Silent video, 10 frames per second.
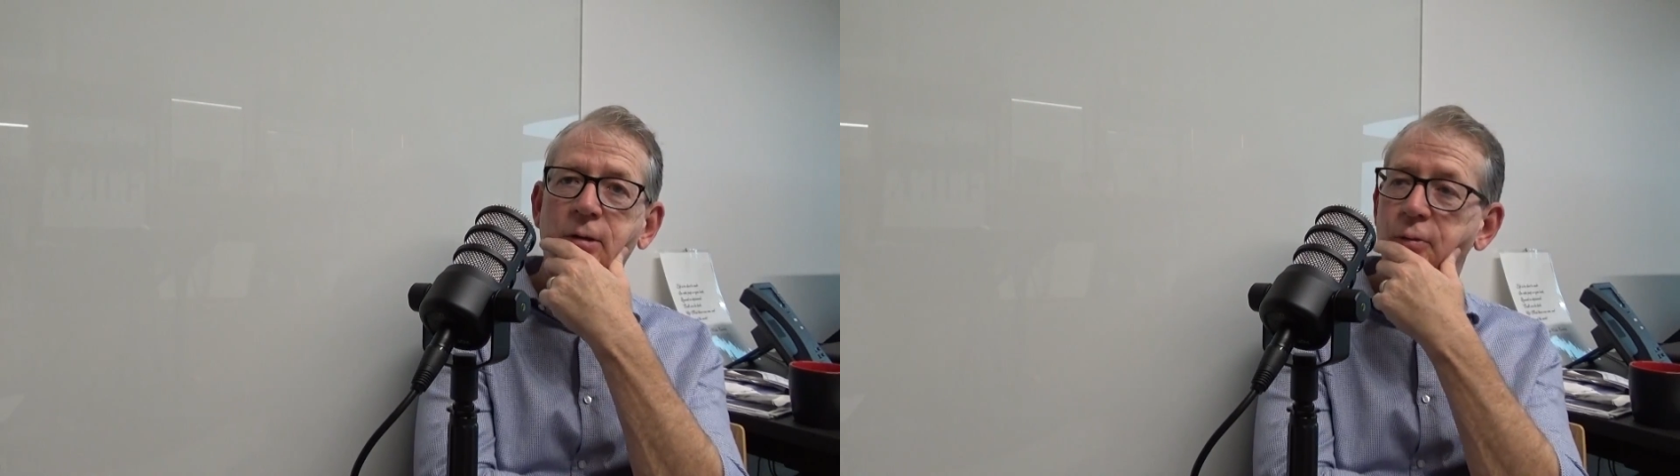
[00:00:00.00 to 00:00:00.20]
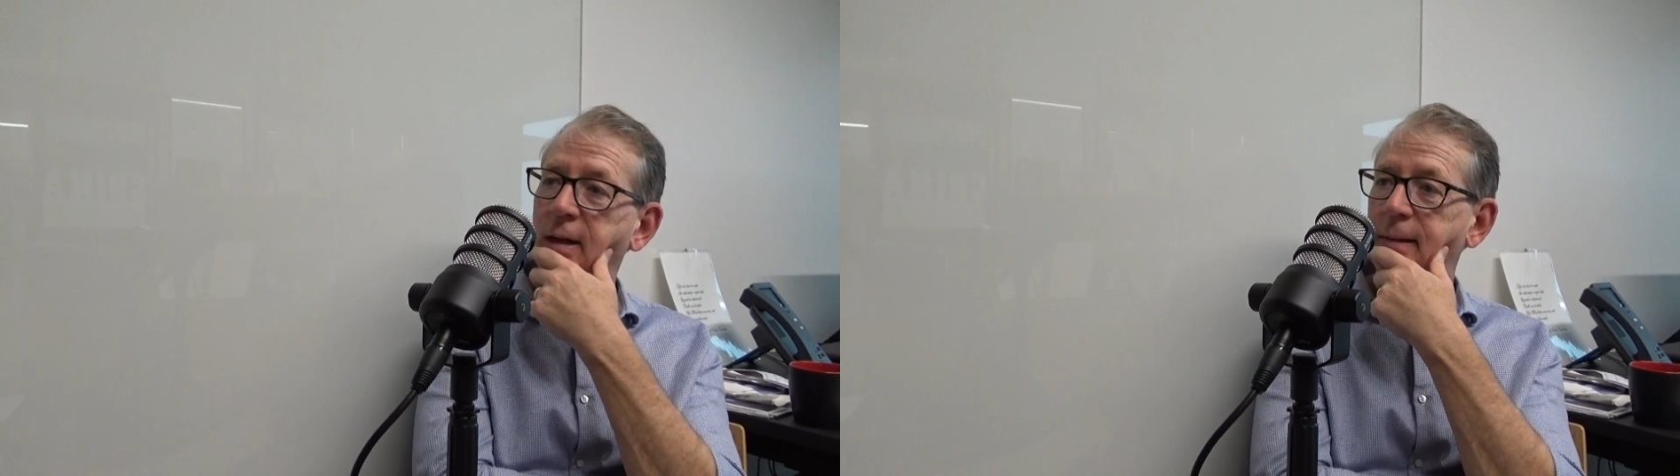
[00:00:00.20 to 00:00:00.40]

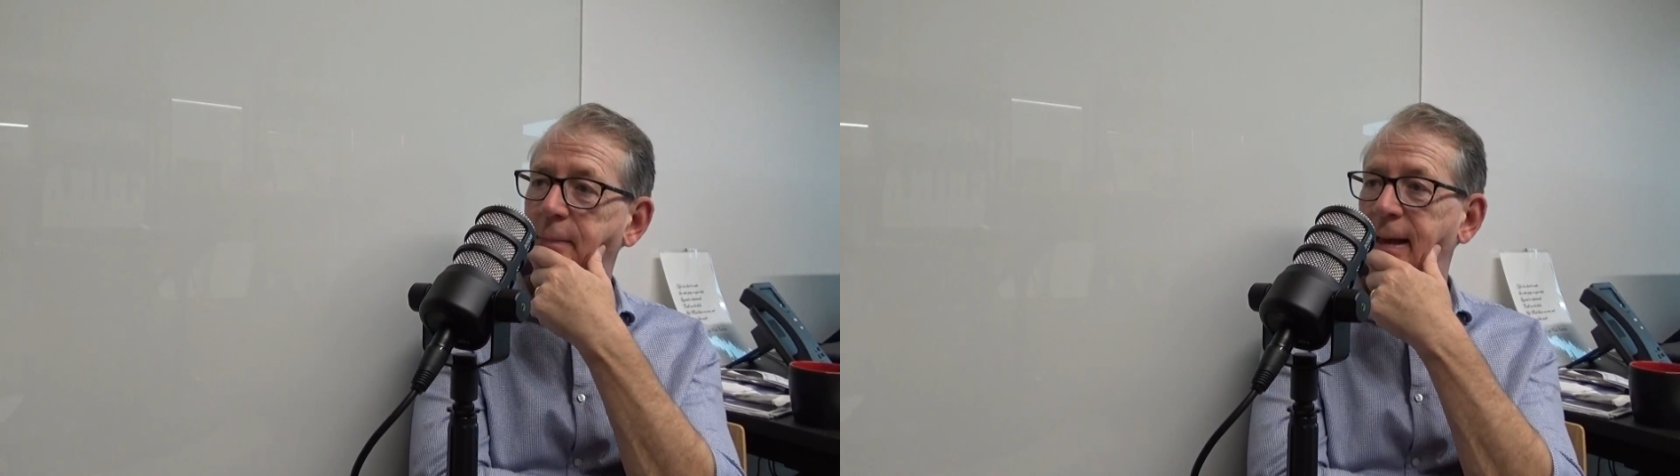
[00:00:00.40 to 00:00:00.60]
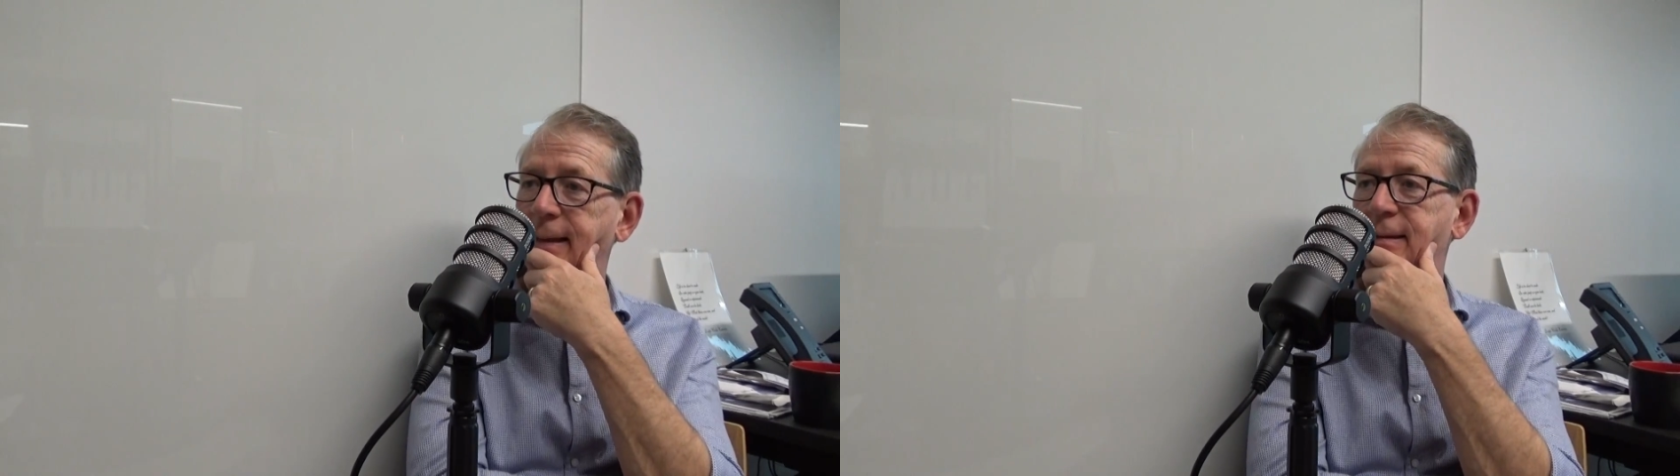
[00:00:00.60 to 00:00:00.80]

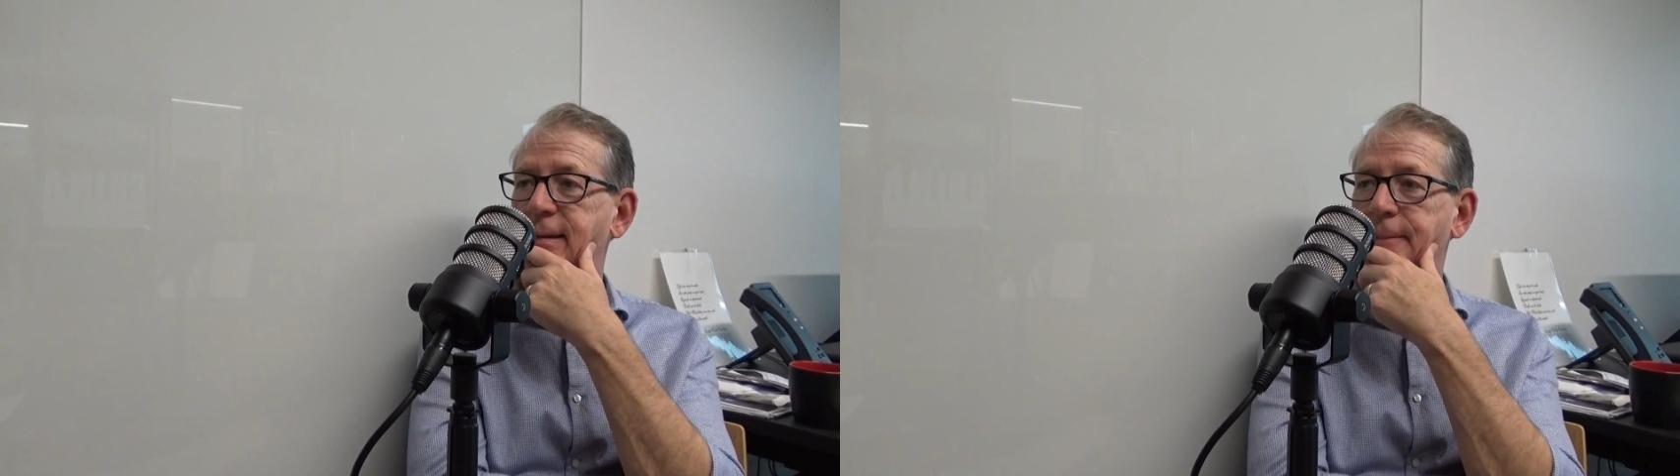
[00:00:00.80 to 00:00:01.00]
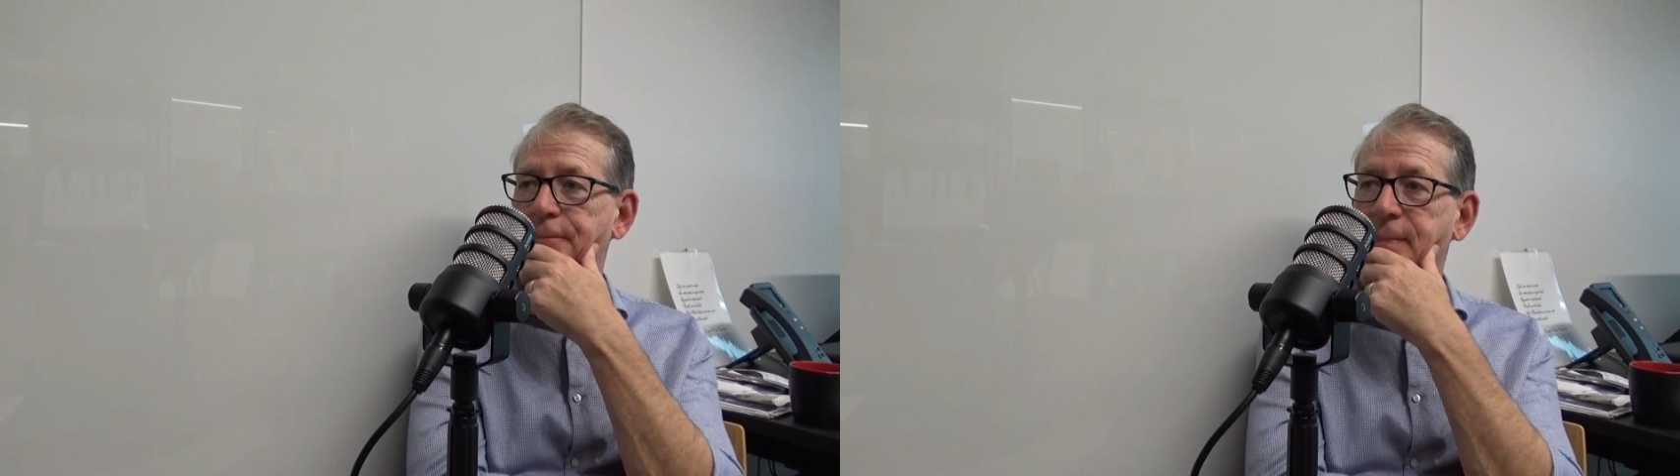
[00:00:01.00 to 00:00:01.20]

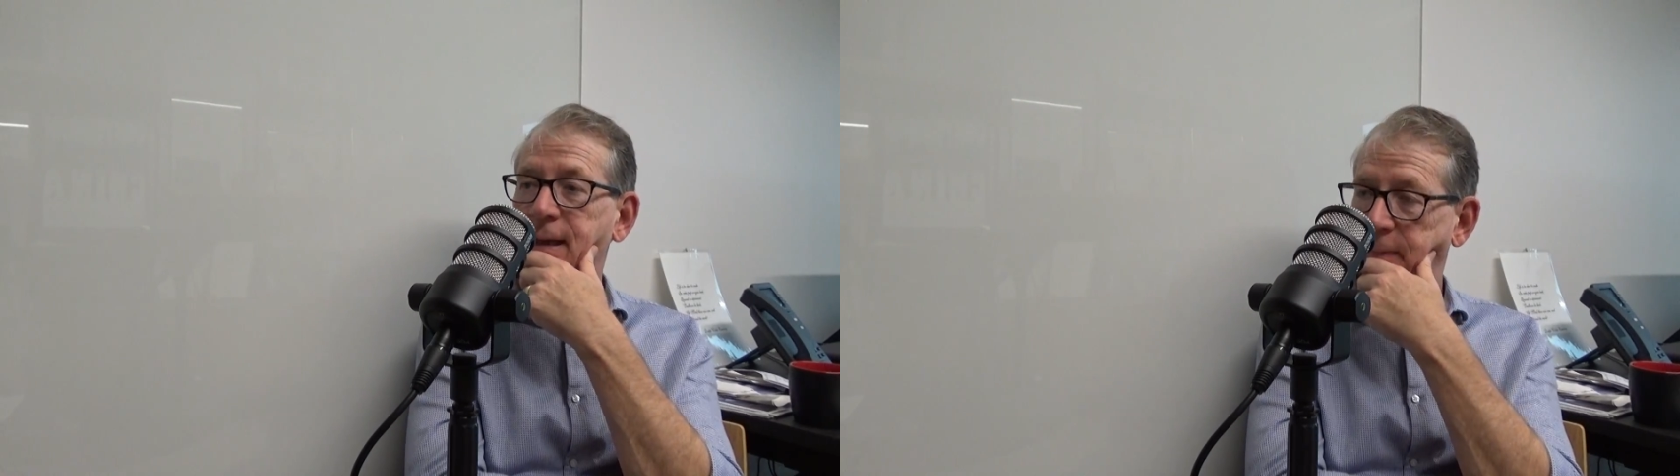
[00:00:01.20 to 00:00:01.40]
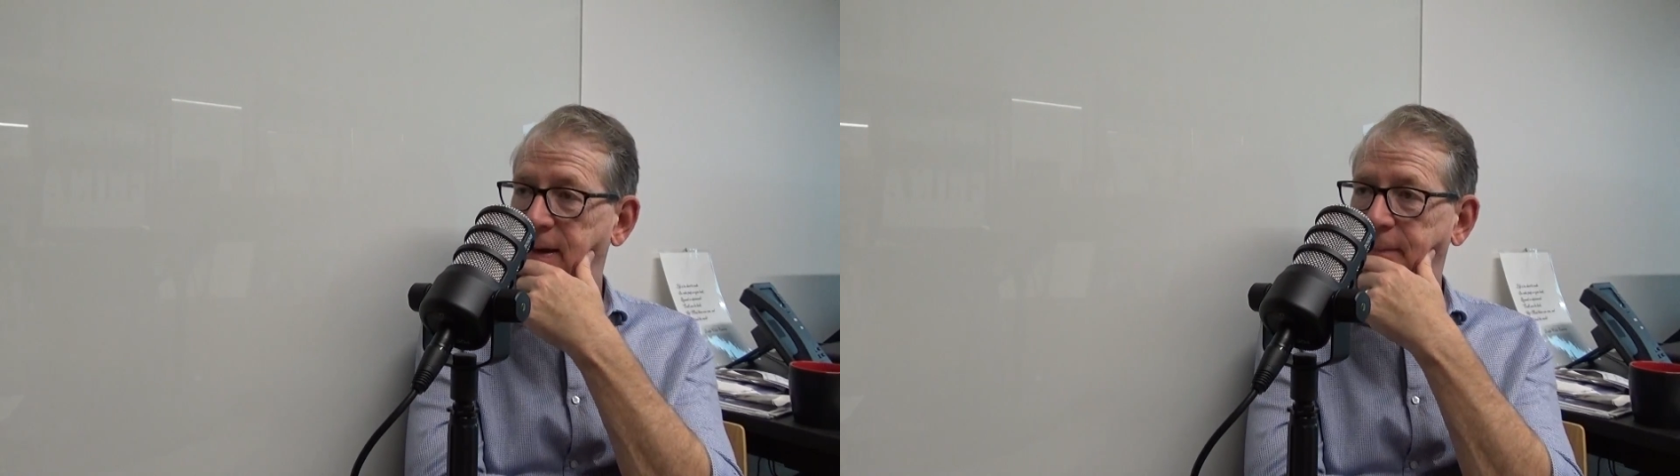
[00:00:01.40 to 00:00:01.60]
treaty-based
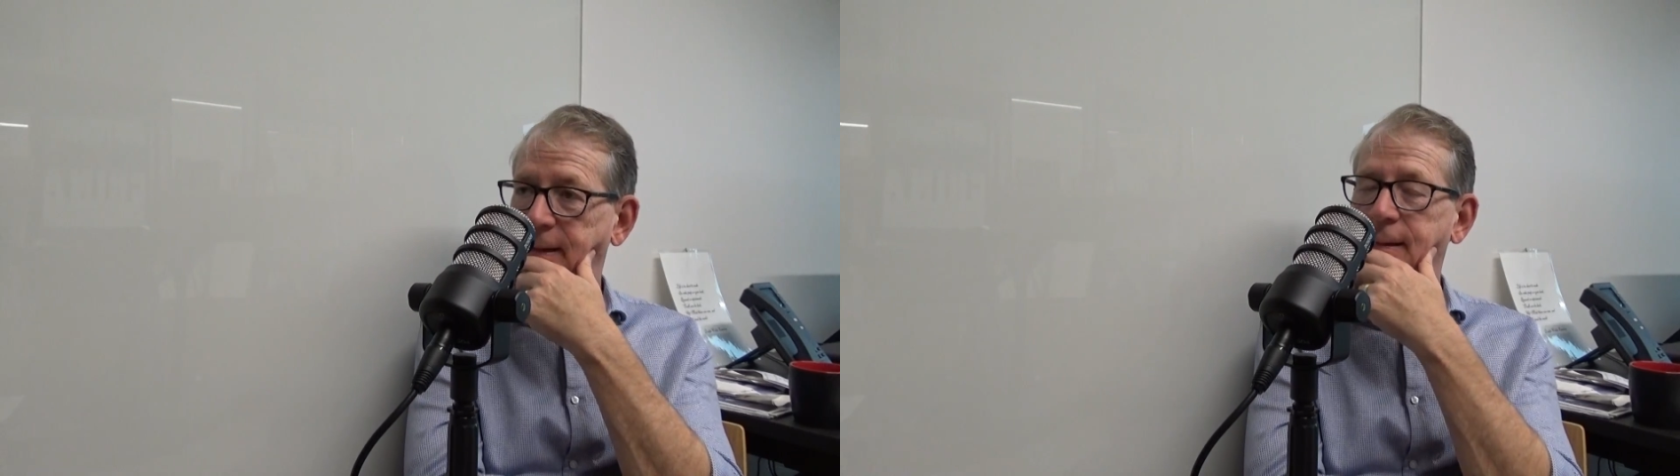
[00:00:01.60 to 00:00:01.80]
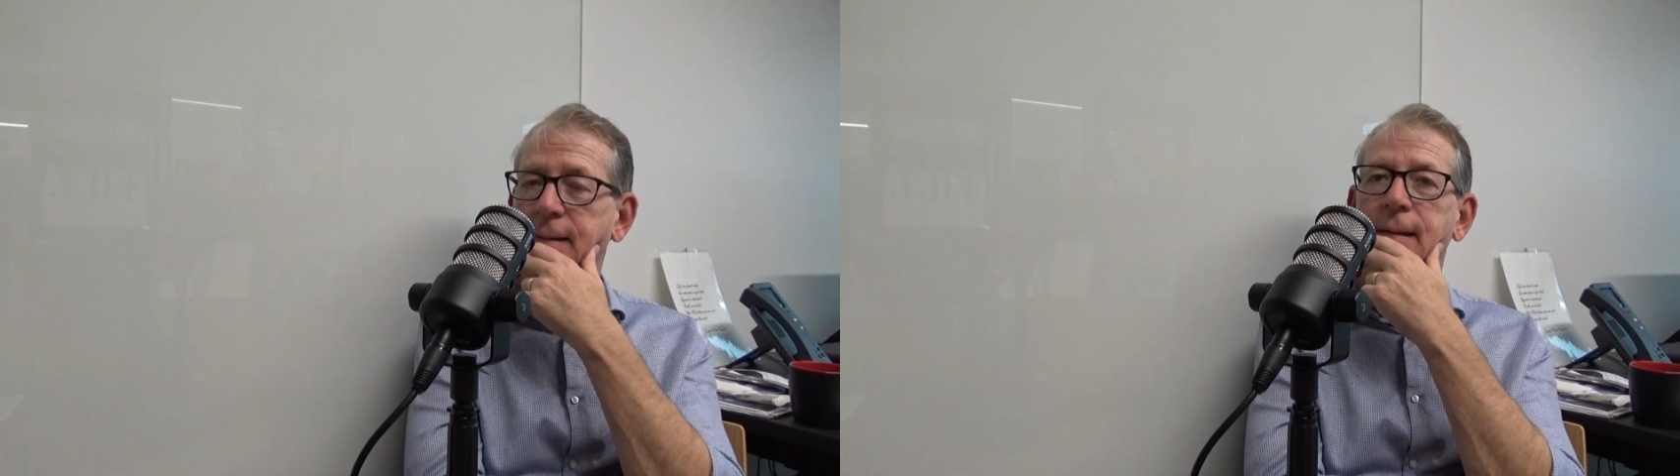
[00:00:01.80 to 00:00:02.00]

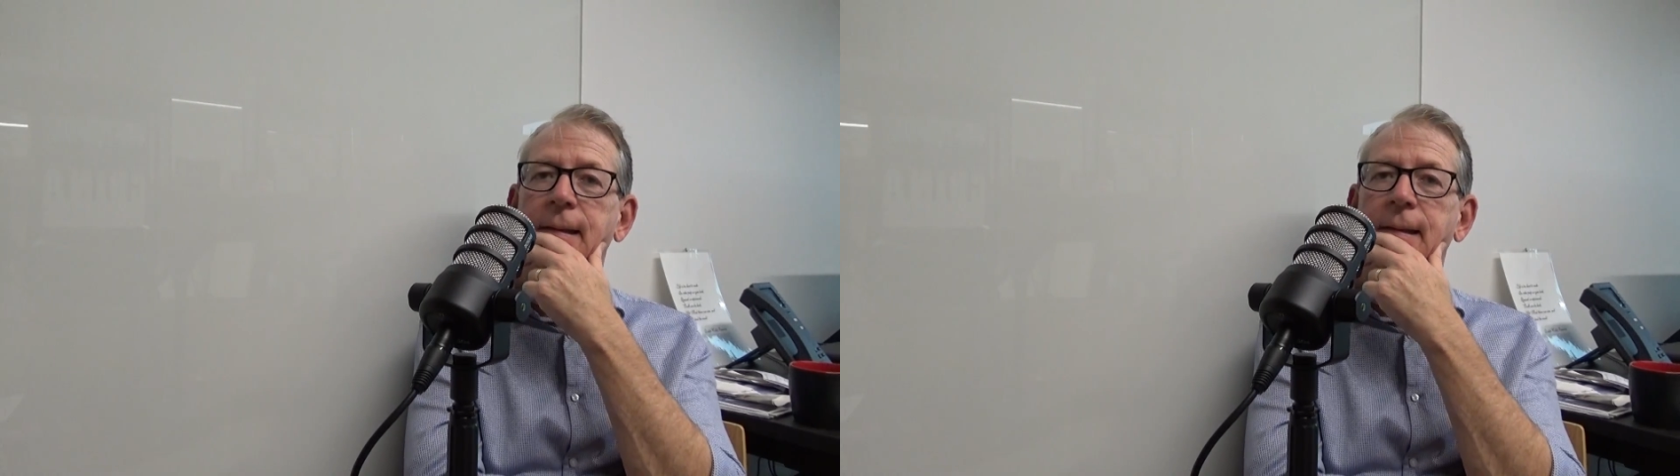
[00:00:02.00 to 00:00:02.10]
commitment,